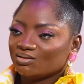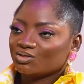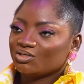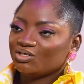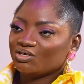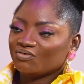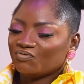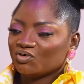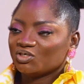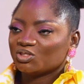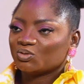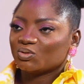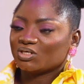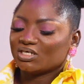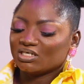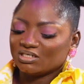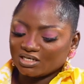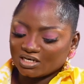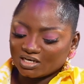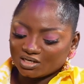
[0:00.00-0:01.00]
So in your first
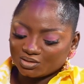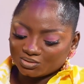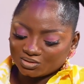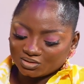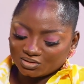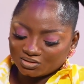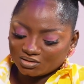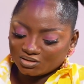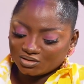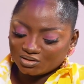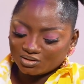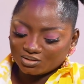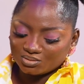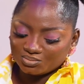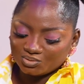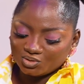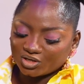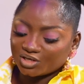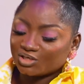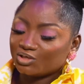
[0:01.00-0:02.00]
week in the house,
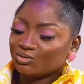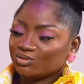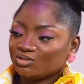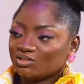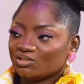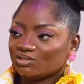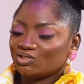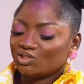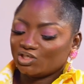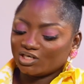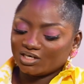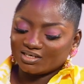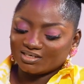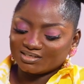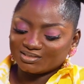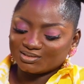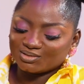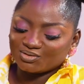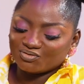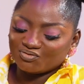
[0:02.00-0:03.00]
you accused
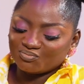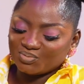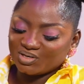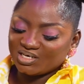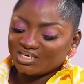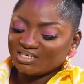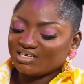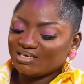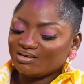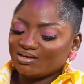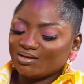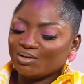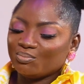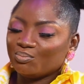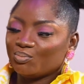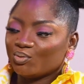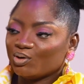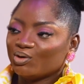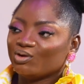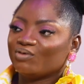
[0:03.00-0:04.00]
Sheggz of being a
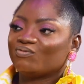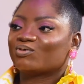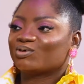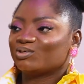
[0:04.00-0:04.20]
ball of